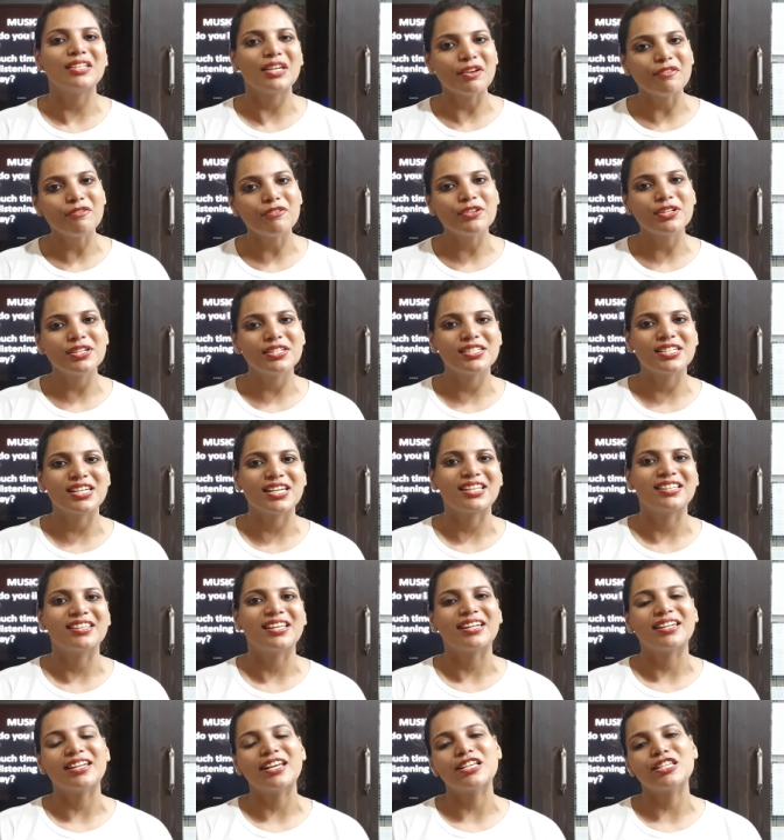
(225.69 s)
every day
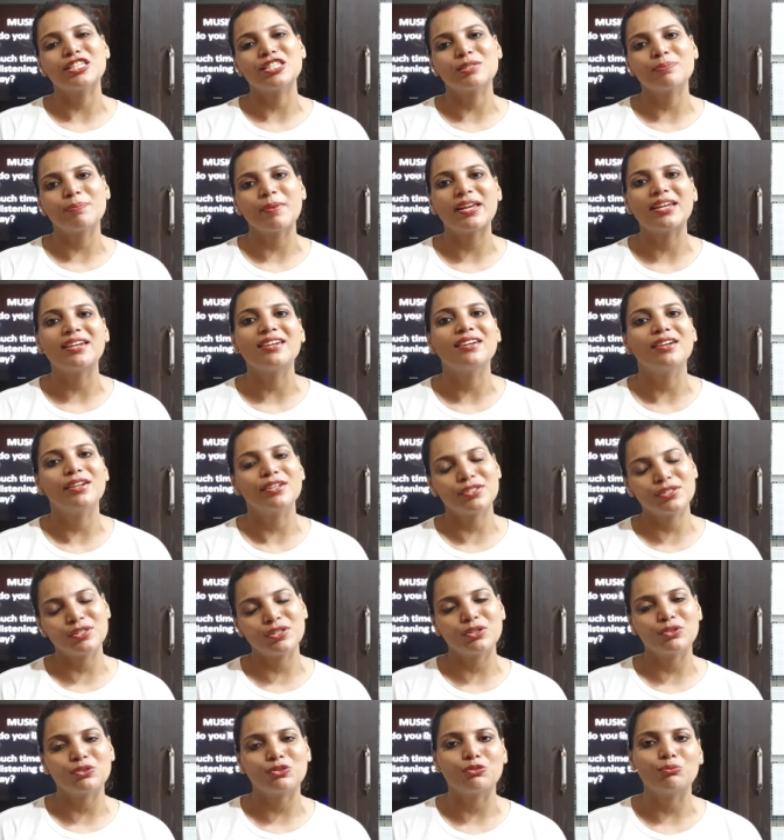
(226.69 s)
that I spend
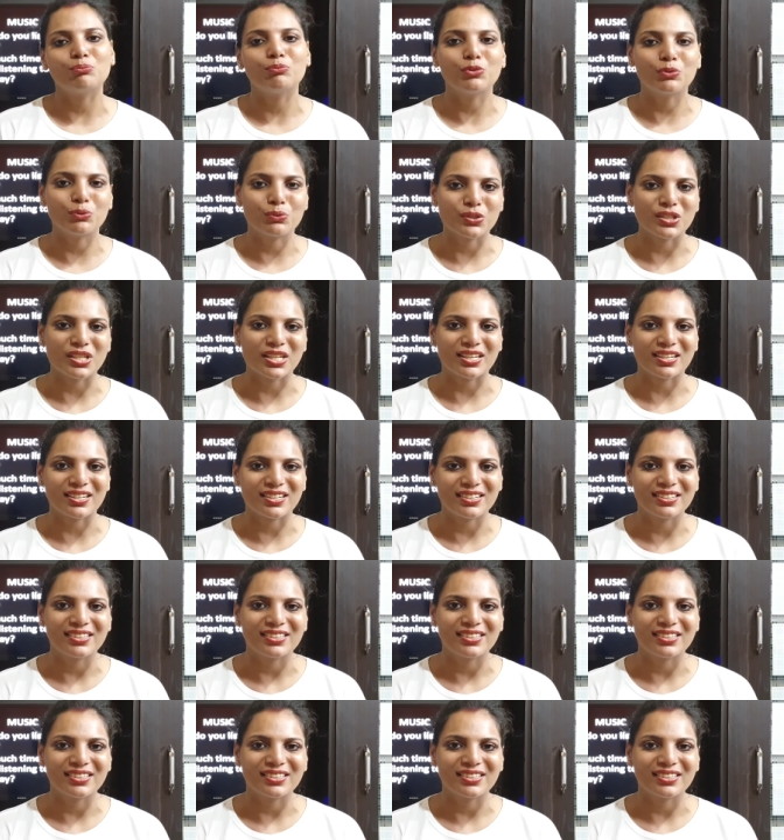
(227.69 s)
listening to music.